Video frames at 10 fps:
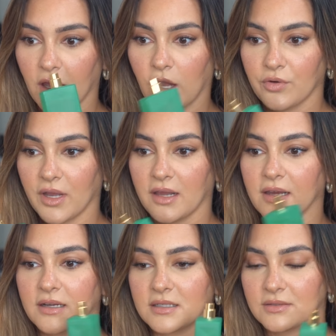
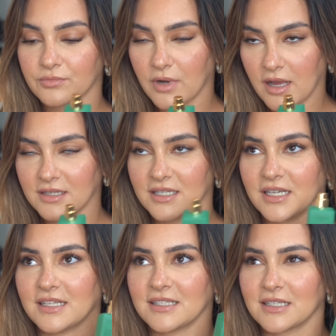Ariana
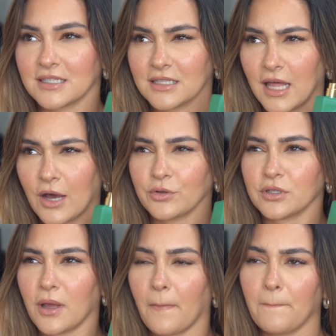Grande's Cloud
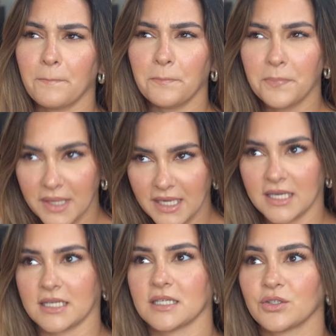
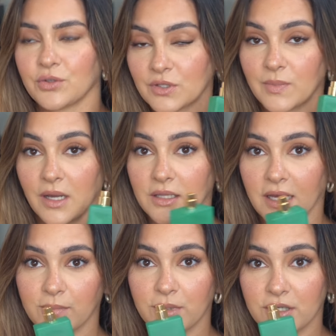Pink to smell
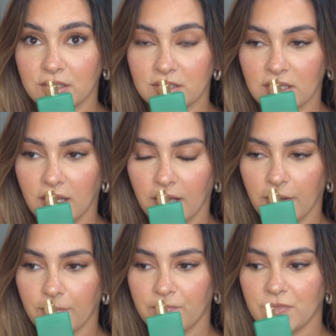like, because
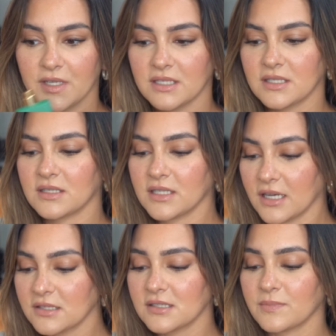this
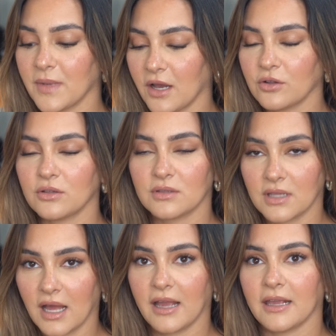does smell
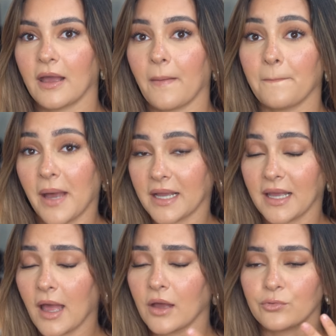like
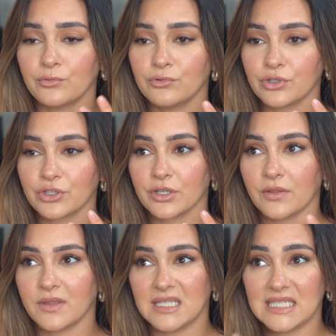Baccarat Rouge,
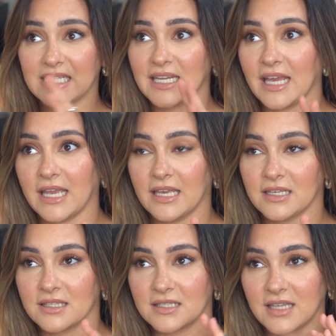the DNA.
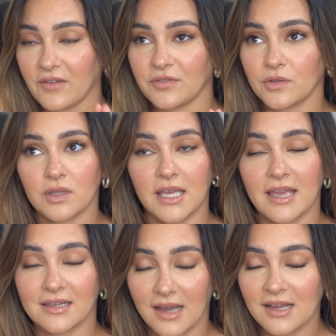It's definitely a
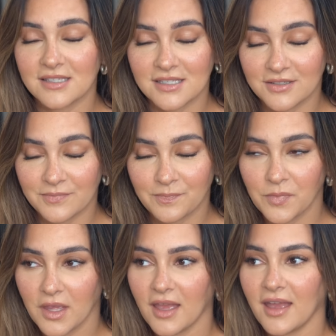cousin,
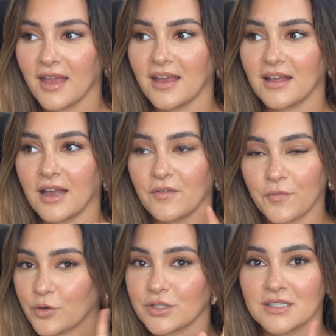a
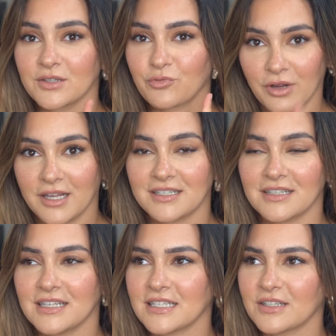first grade,
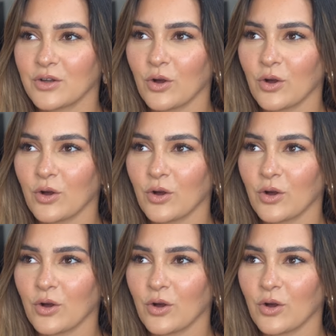is it